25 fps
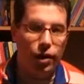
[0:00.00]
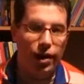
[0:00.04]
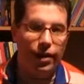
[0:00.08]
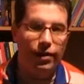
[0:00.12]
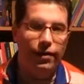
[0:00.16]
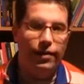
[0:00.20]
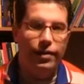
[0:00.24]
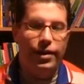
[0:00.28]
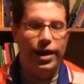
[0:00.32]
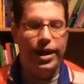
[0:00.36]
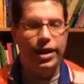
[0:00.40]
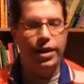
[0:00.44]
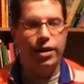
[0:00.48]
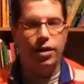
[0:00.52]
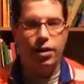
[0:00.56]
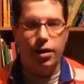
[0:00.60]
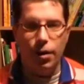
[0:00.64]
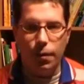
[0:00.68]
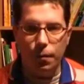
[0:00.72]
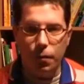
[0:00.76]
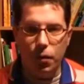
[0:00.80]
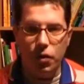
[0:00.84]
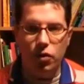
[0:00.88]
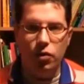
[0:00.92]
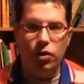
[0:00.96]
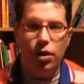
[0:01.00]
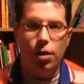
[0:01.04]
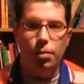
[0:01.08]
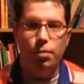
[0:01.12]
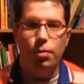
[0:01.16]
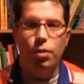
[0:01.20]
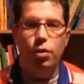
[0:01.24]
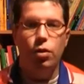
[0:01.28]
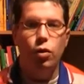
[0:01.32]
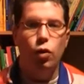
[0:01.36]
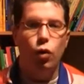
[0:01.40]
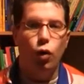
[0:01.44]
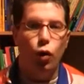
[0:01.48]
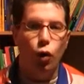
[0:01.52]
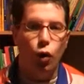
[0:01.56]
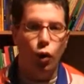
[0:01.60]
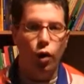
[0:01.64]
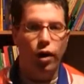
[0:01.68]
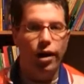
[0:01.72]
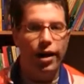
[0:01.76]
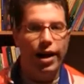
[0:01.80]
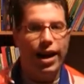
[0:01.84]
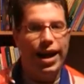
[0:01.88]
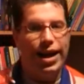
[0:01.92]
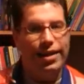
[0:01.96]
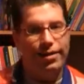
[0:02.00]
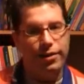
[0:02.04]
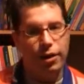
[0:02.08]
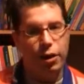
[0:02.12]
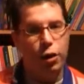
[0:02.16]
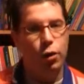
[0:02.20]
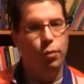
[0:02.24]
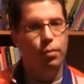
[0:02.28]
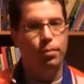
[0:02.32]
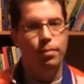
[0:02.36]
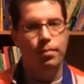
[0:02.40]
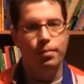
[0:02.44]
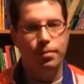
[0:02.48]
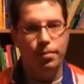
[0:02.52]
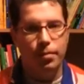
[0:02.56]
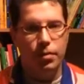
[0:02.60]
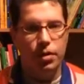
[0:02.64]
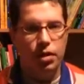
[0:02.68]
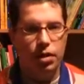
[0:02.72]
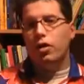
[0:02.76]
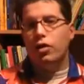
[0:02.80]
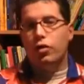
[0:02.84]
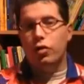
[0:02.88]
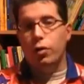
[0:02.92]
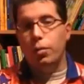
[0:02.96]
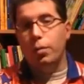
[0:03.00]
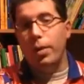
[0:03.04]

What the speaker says: it in a coffee shop or at home. So